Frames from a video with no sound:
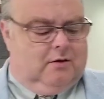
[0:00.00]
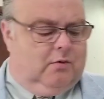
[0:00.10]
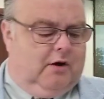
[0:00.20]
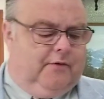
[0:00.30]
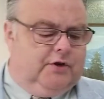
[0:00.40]

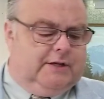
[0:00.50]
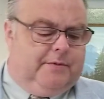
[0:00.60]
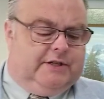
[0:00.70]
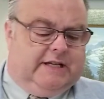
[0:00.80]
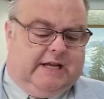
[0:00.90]
Well, verse
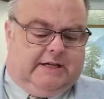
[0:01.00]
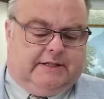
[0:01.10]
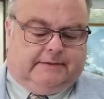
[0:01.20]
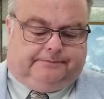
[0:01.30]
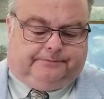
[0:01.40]
number
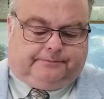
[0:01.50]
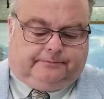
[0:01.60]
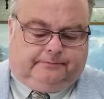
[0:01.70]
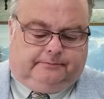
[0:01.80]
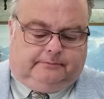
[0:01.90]
six.
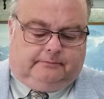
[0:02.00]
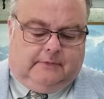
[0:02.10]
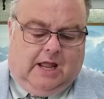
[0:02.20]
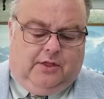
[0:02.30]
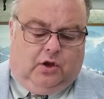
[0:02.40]

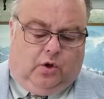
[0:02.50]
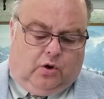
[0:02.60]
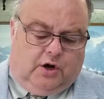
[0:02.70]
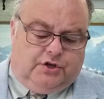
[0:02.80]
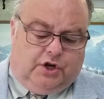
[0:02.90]
And the
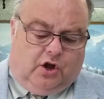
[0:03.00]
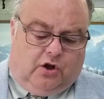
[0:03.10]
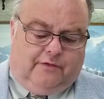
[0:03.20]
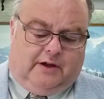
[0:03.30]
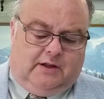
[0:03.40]
Lord,
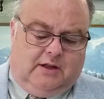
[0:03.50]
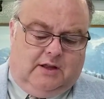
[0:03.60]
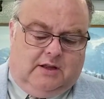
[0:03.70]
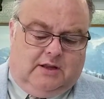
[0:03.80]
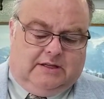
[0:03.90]
Jehovah,
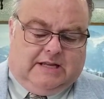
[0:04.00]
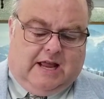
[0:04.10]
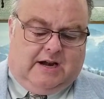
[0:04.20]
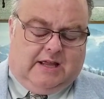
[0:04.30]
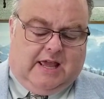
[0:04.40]

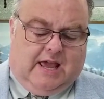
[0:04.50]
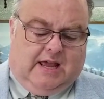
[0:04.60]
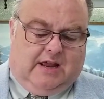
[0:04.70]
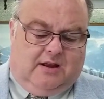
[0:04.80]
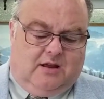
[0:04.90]
said unto
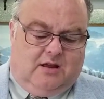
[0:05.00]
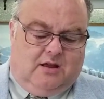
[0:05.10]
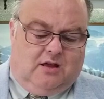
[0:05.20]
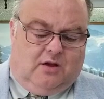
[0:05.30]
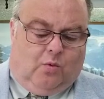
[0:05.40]
Cain,
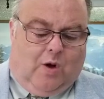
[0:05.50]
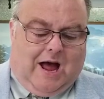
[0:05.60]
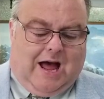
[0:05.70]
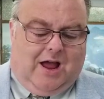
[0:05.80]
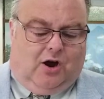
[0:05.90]

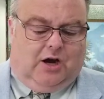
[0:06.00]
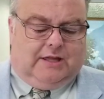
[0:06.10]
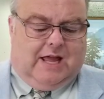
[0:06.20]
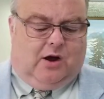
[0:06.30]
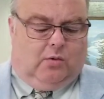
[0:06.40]
Why
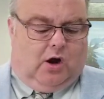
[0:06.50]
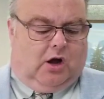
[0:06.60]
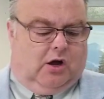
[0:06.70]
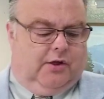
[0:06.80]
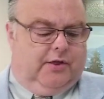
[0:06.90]
art thou
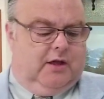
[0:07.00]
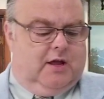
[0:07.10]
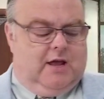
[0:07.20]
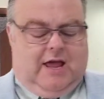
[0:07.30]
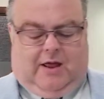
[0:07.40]
wroth,
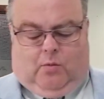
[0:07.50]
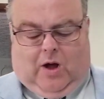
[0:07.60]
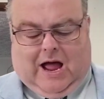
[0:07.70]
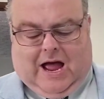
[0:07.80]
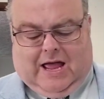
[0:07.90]
and
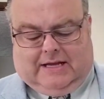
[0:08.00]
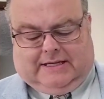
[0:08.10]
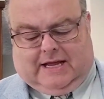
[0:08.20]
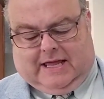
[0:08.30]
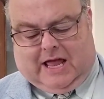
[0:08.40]
why is
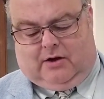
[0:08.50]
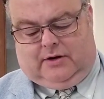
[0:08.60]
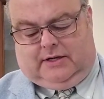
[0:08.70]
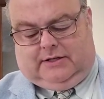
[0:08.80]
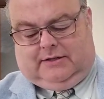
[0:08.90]
thy
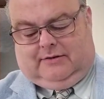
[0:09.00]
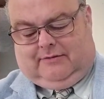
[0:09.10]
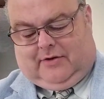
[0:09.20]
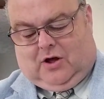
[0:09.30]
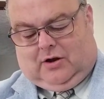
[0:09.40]
countenance
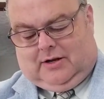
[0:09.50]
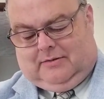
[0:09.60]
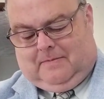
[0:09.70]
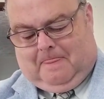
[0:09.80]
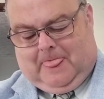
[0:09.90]
fallen?
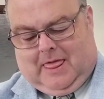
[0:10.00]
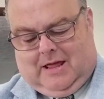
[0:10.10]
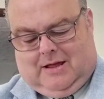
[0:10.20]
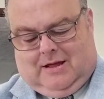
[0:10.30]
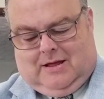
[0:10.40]

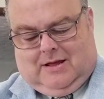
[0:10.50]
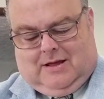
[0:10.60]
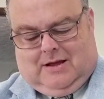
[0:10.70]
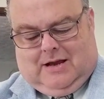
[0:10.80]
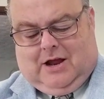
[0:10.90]

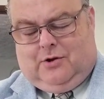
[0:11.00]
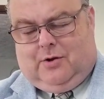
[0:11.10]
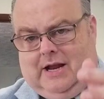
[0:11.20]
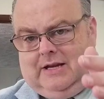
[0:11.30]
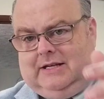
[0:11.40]
Now,
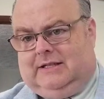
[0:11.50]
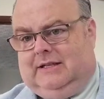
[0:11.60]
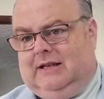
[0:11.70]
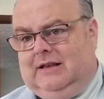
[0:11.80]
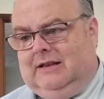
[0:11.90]
need to
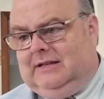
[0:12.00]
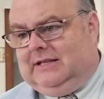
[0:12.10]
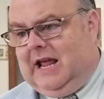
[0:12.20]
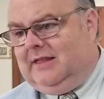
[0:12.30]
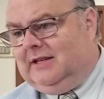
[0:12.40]

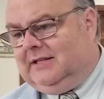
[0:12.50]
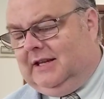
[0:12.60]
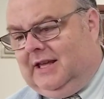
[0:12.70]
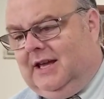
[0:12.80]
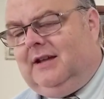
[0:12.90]
say this
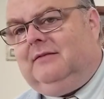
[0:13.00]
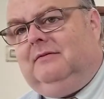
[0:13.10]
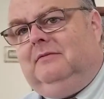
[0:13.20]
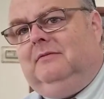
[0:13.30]
again?